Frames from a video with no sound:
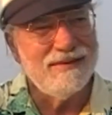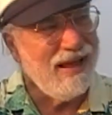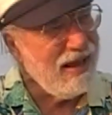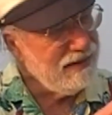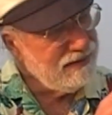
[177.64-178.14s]

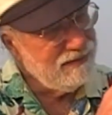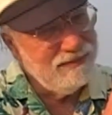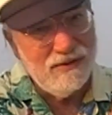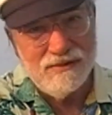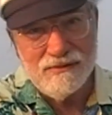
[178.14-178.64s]
that
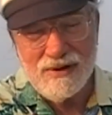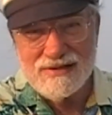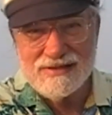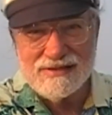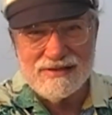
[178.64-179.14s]
mirror
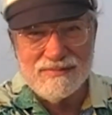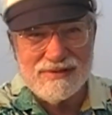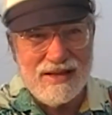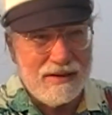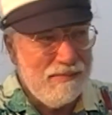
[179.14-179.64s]
neuron system
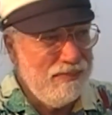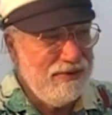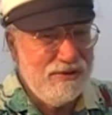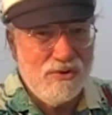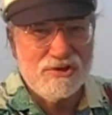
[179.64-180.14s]
is like a
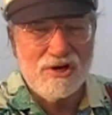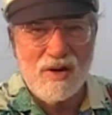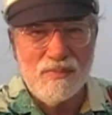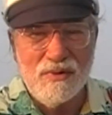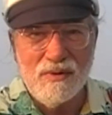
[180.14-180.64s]
huge
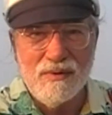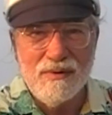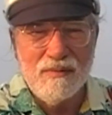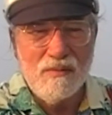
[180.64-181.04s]
copper